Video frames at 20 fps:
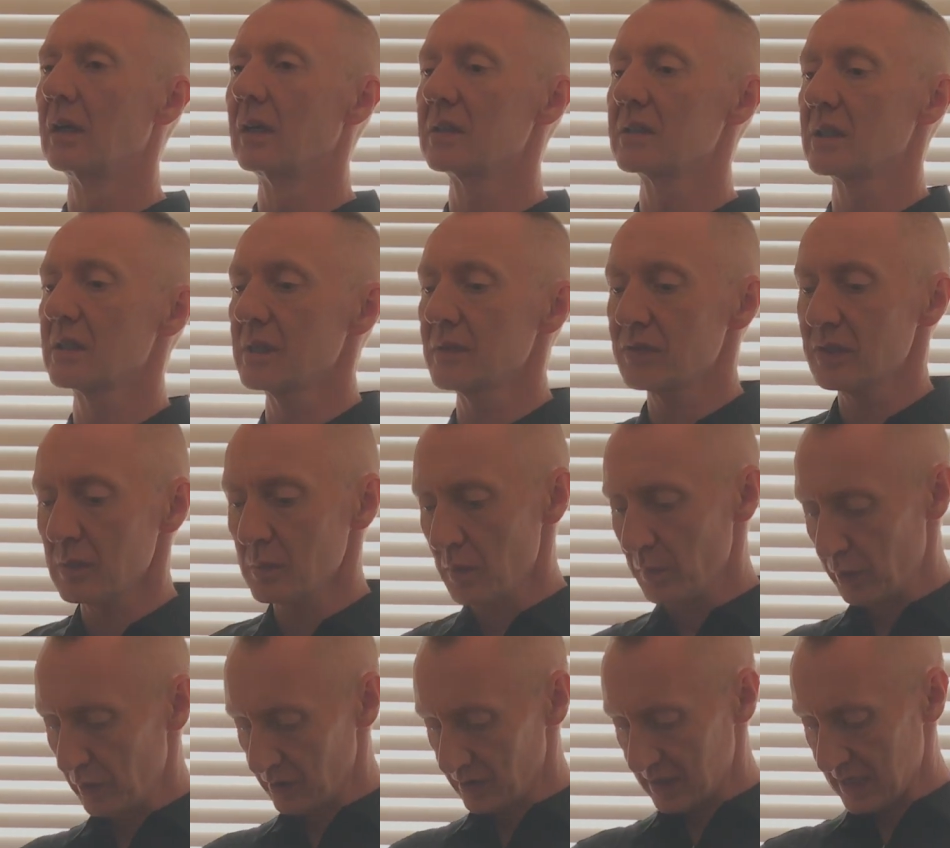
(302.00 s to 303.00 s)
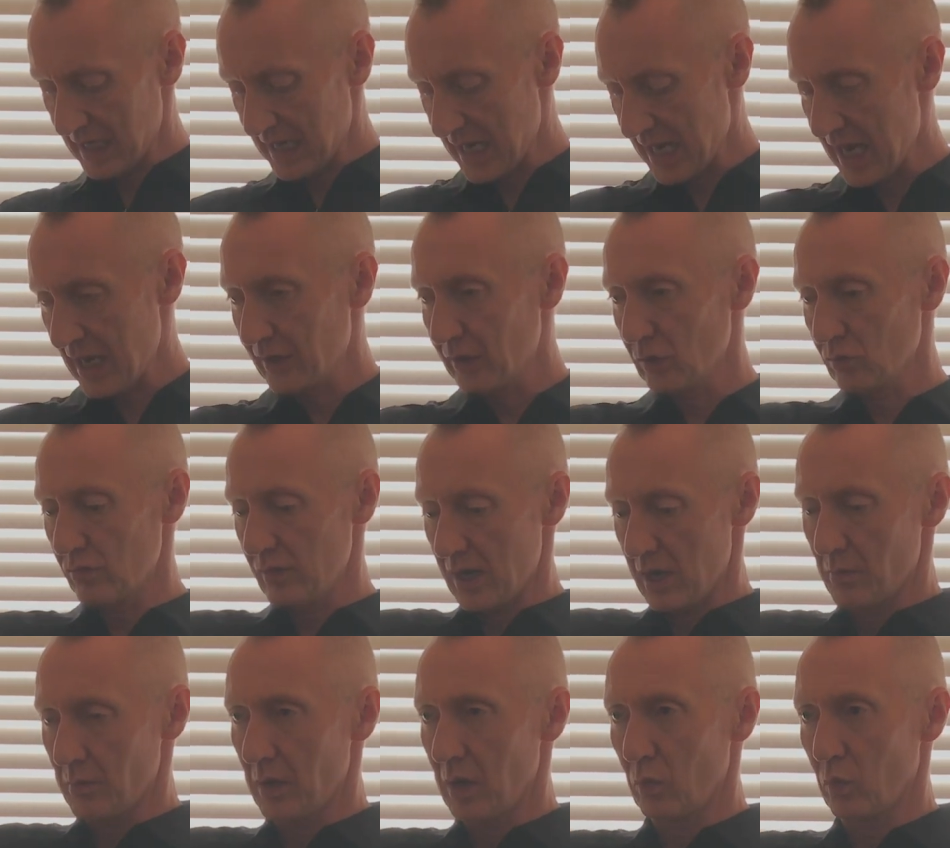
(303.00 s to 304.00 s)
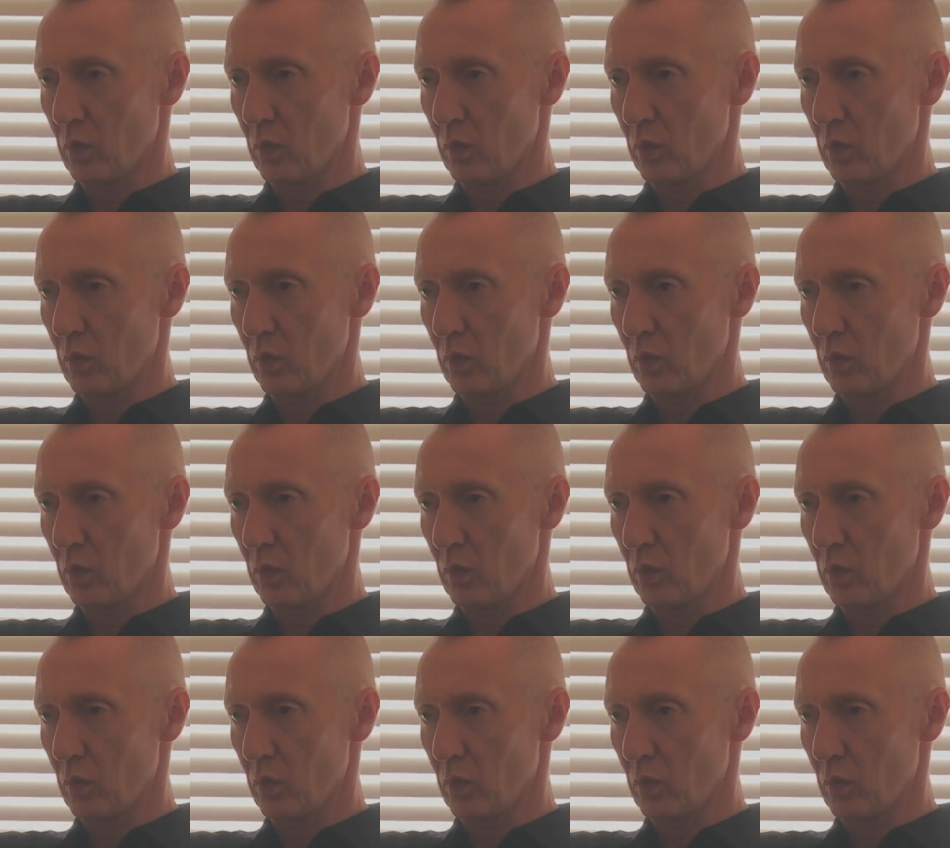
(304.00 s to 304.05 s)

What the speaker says: It's as if someone puts their hand around my